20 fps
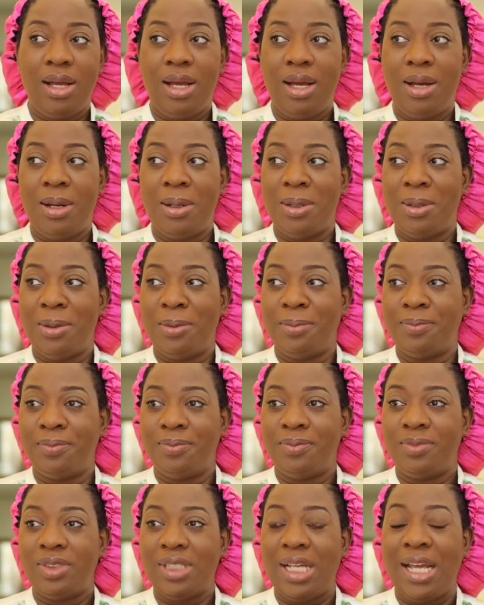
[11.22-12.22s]

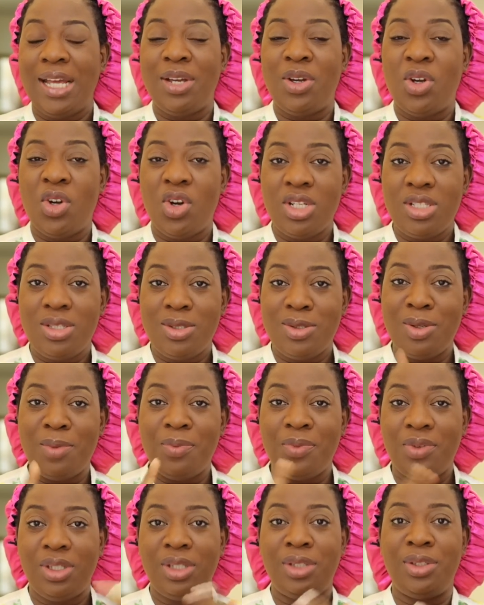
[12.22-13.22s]
I got
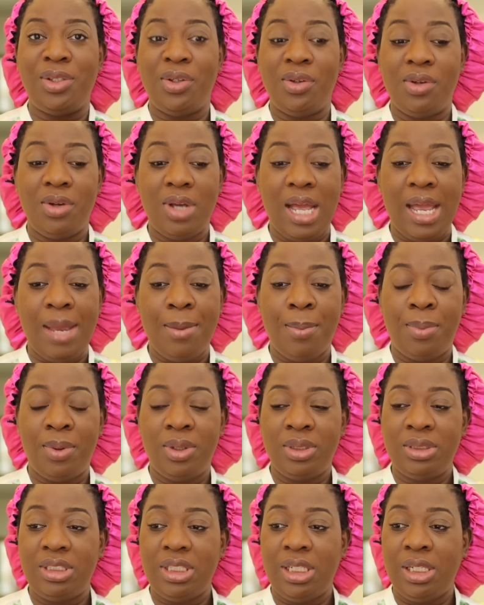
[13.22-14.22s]
something new. I
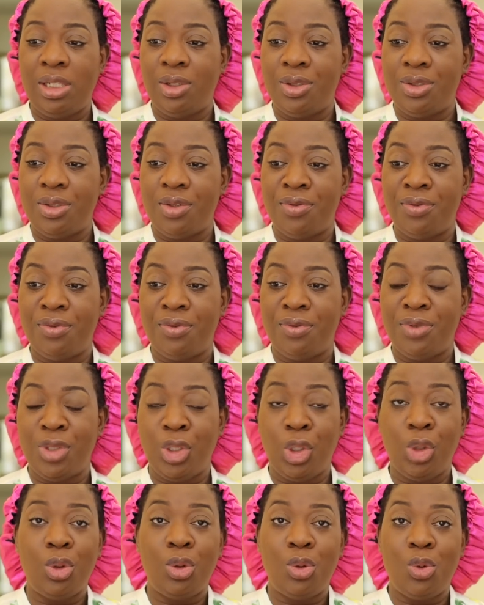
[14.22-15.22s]
bought a lot of
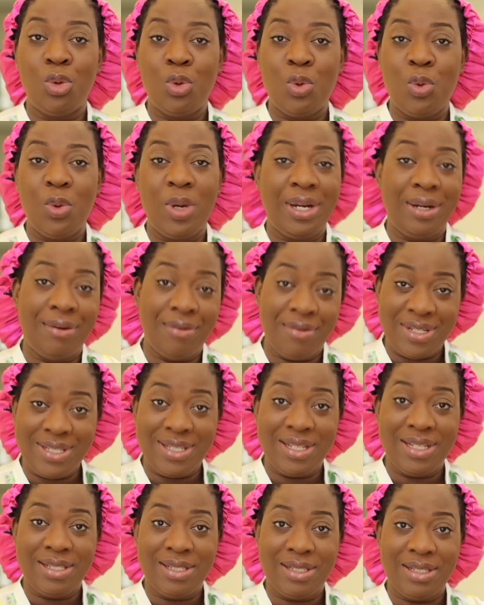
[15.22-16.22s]
new cookware
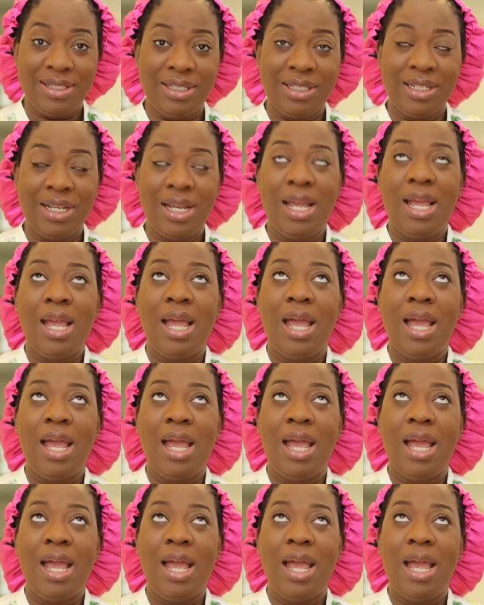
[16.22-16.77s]
recently.